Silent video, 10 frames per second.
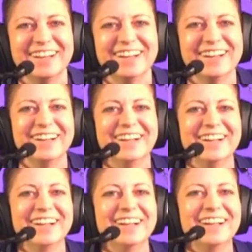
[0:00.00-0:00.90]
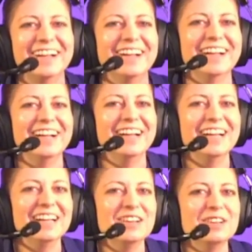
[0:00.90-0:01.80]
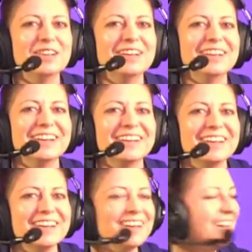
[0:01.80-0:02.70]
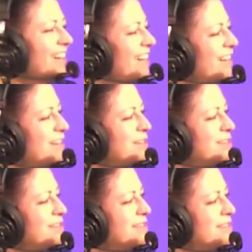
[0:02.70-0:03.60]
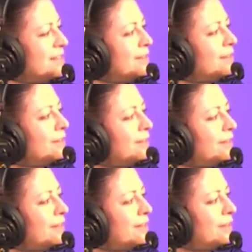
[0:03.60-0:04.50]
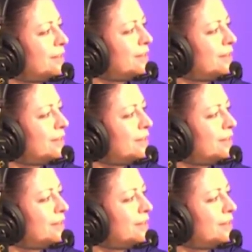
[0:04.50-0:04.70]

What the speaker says: No words are spoken by the person on screen.